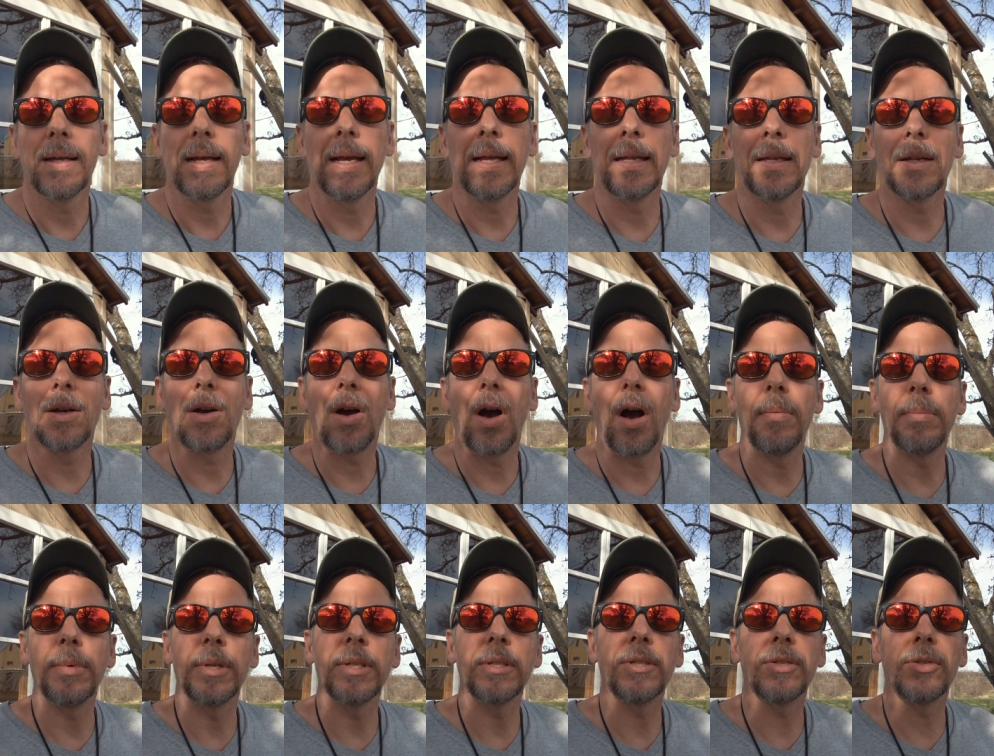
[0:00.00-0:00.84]
In a
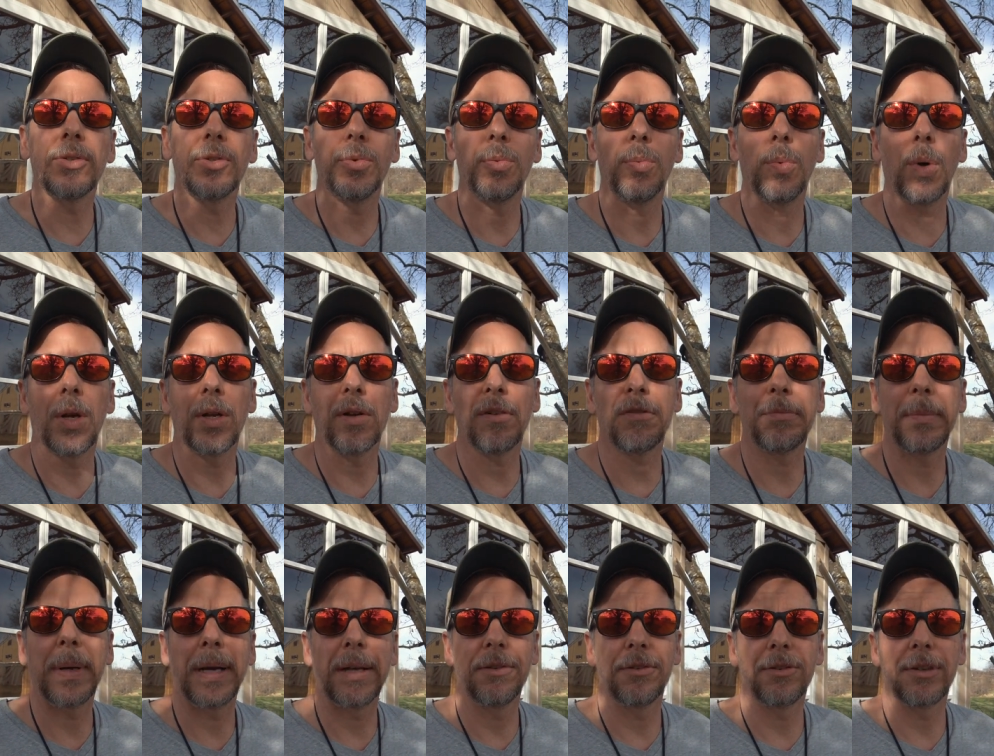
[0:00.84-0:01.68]
comment to one of
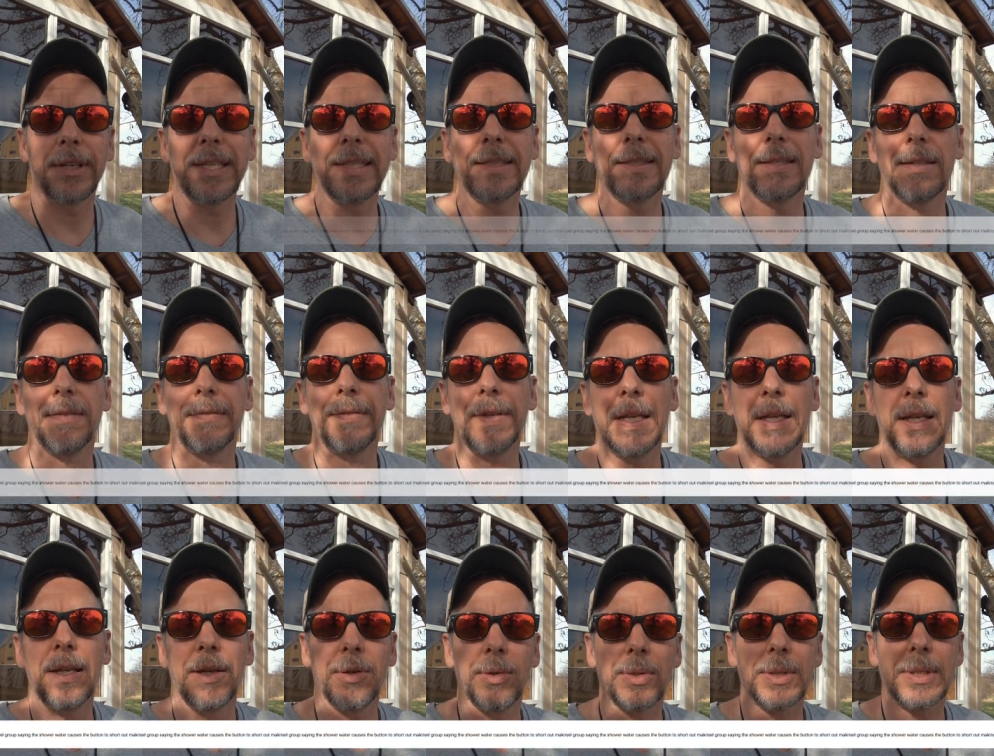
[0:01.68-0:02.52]
my recent
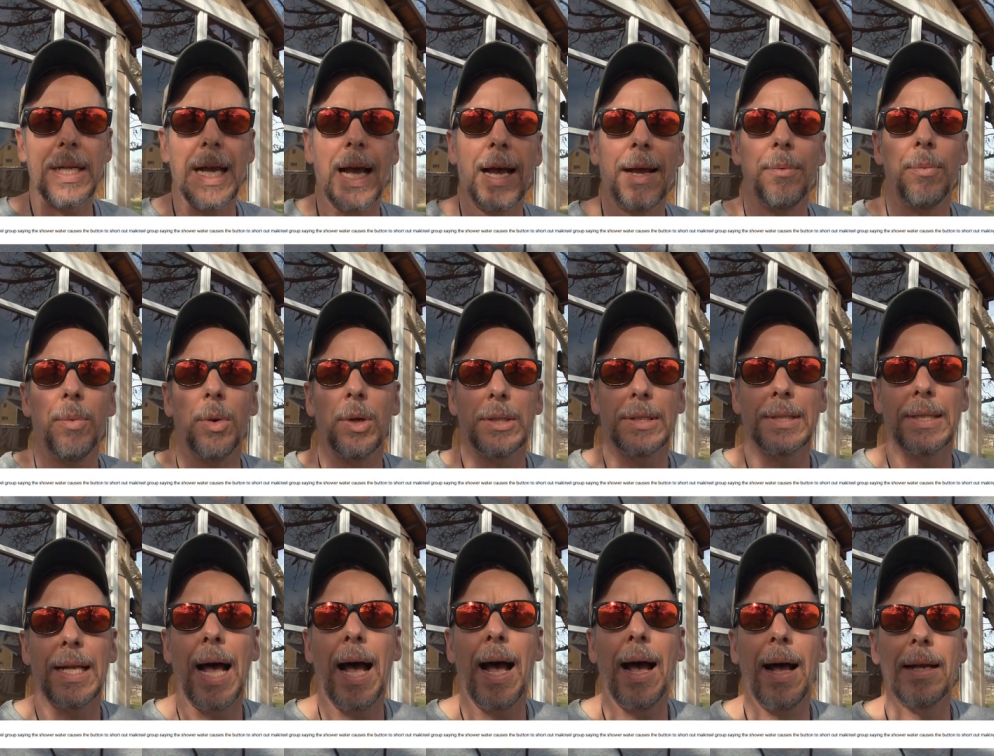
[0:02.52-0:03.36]
videos, I was
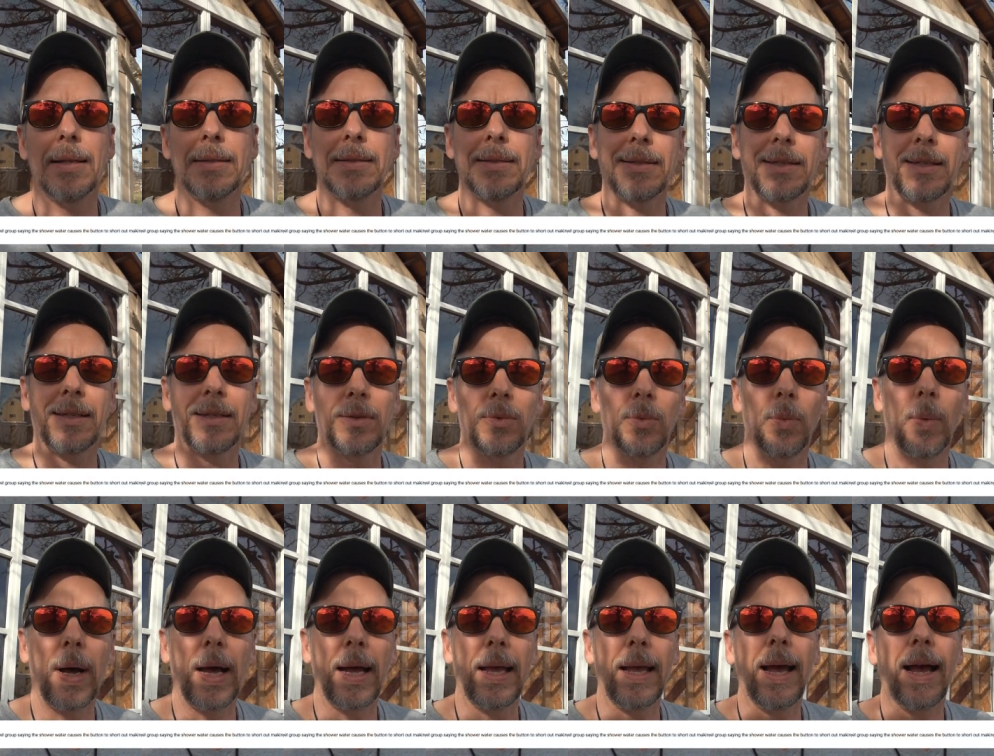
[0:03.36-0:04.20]
asked
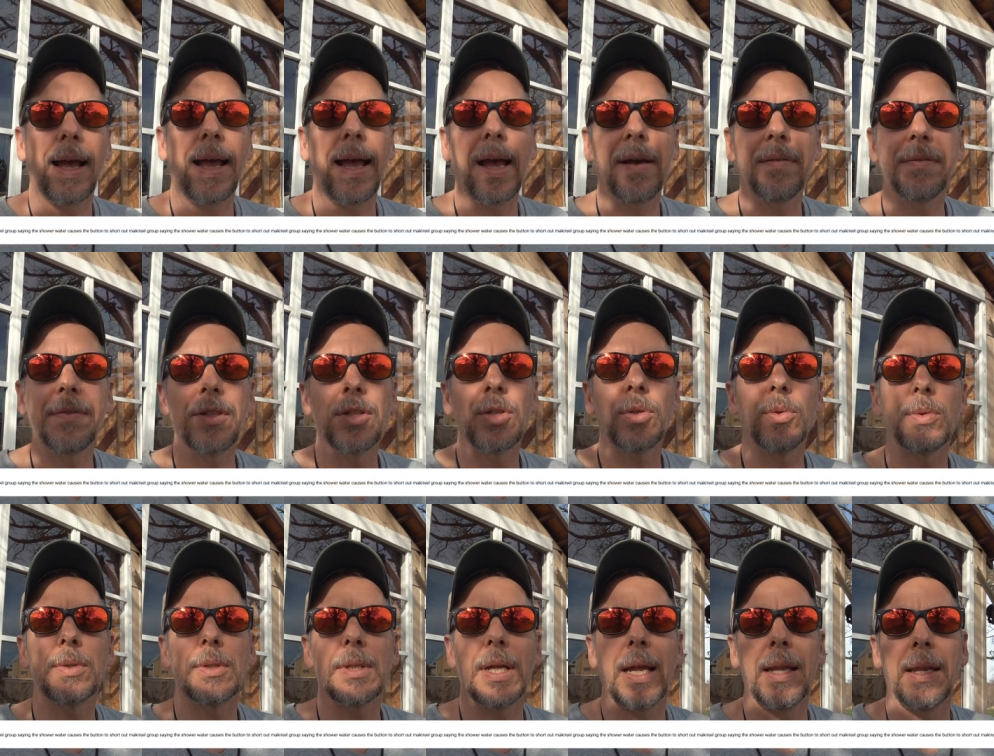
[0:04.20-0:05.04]
why I haven't
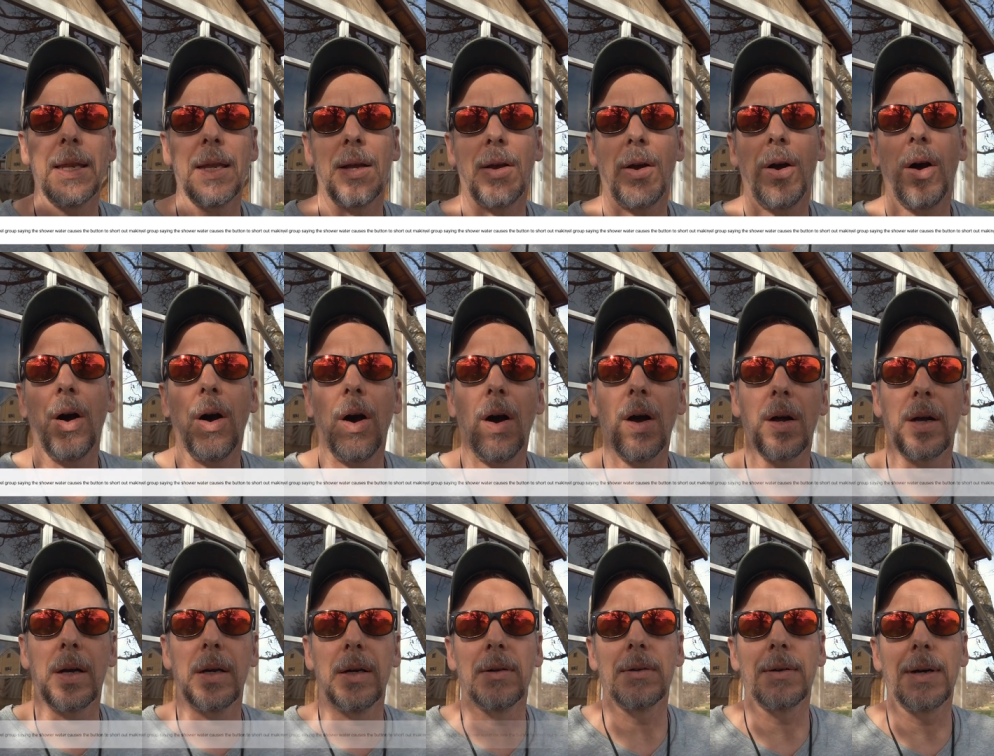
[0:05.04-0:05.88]
used any
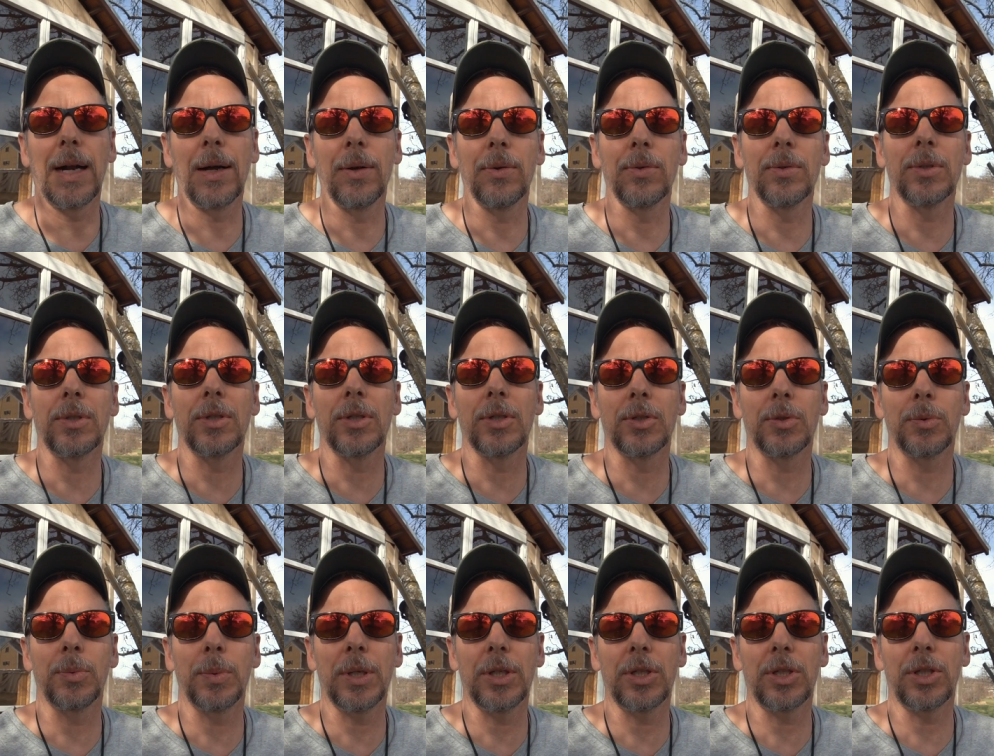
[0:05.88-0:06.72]
caulk around the
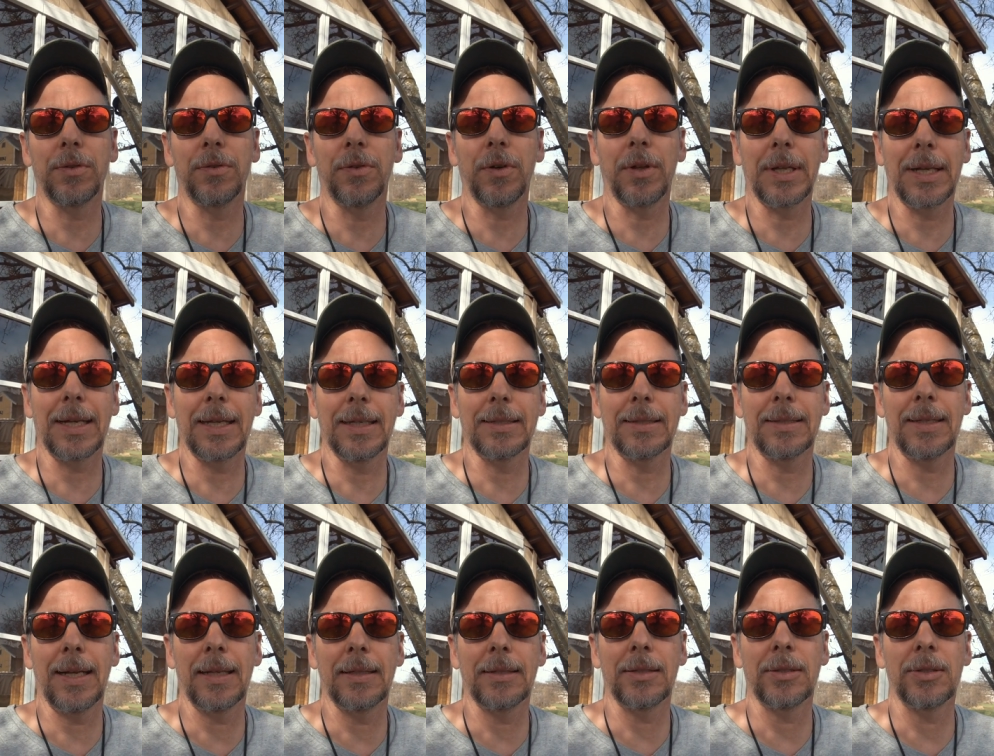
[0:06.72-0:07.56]
switch for the
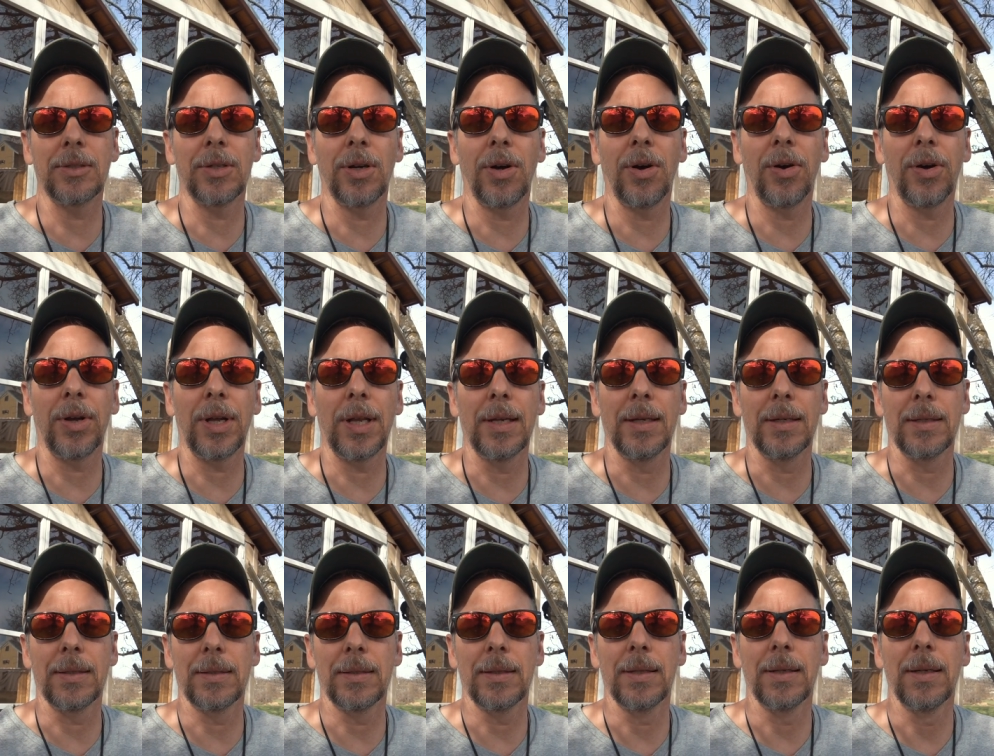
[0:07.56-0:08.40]
cassette
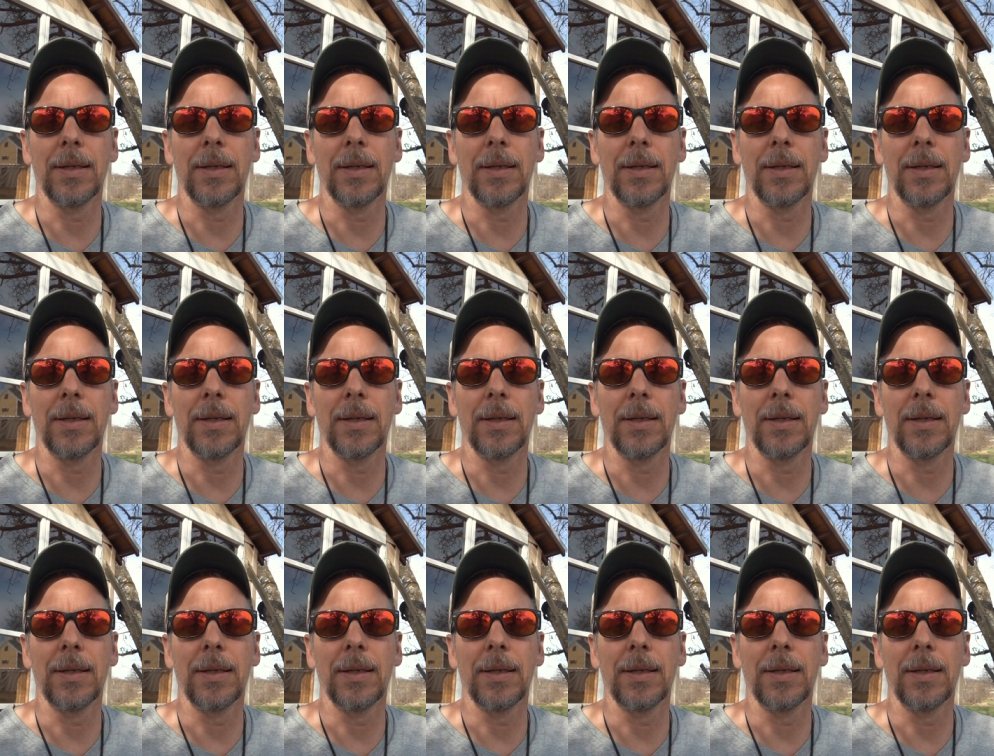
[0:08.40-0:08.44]
toilet